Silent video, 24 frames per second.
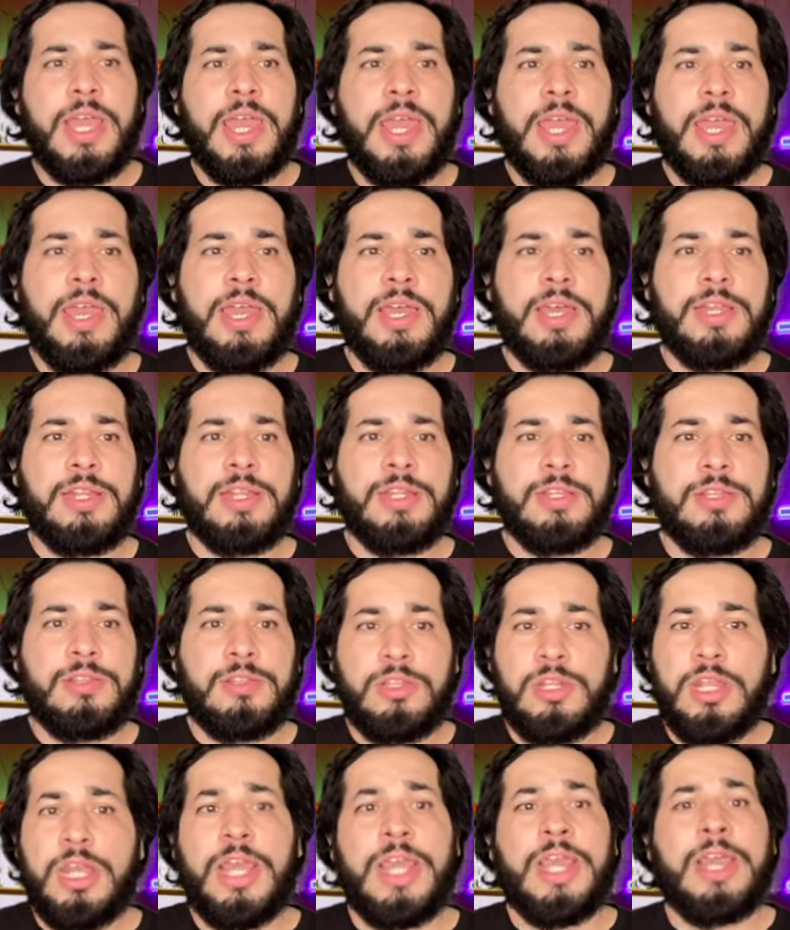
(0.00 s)
and
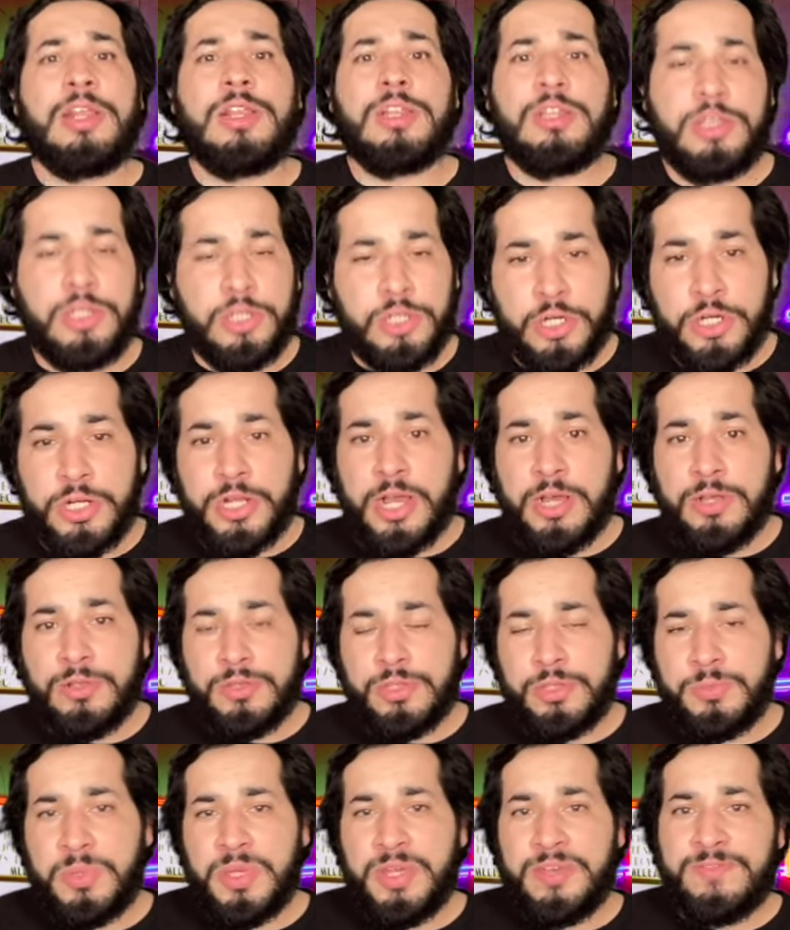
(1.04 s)
it turned
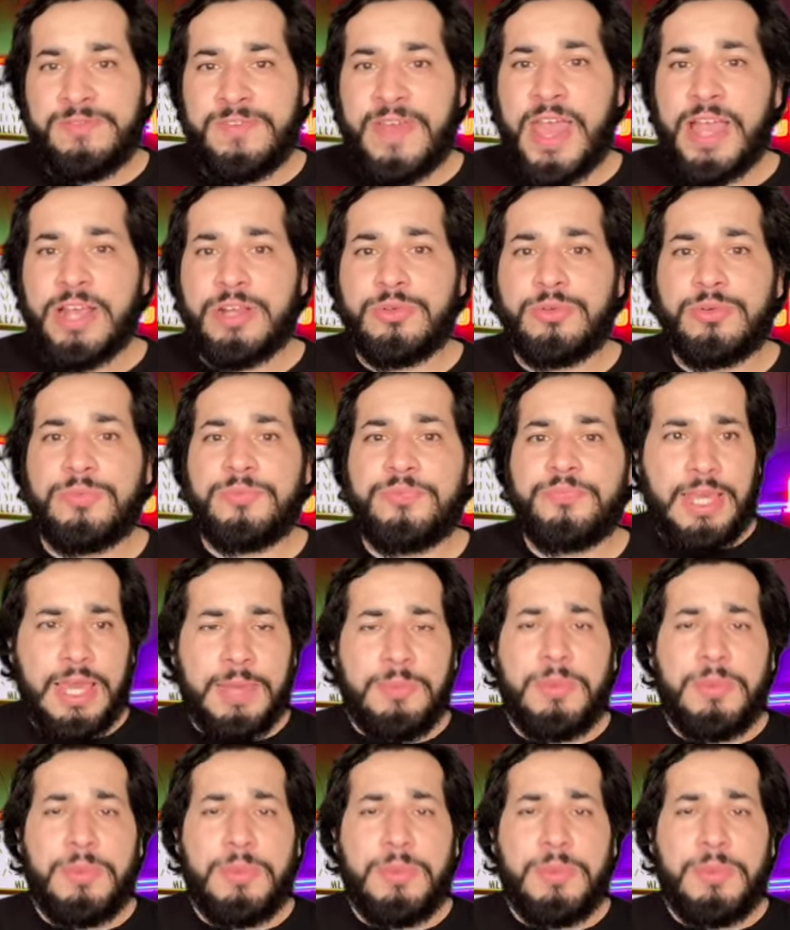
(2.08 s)
out to be factual.